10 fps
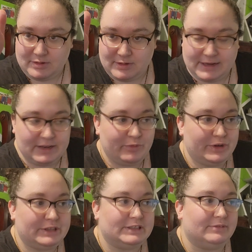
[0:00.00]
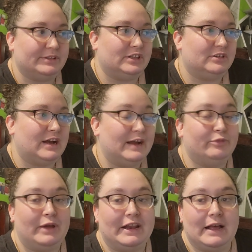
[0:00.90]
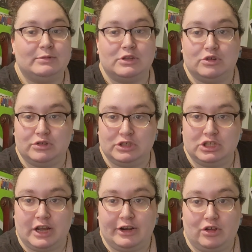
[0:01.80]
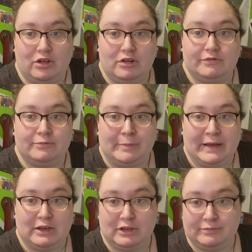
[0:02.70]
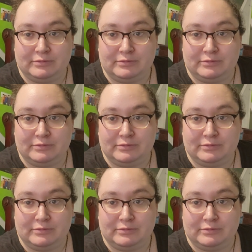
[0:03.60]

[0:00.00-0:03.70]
I did read something. I read absolutely shite all of Rebecca.